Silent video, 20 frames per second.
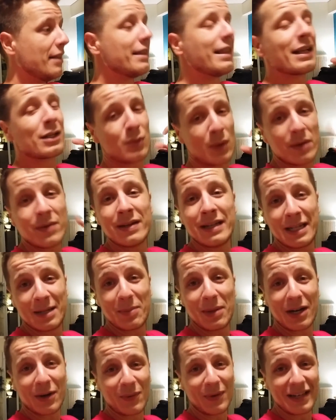That's why we need a
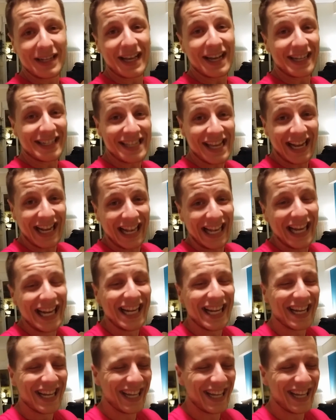bigger one, yeah, exactly.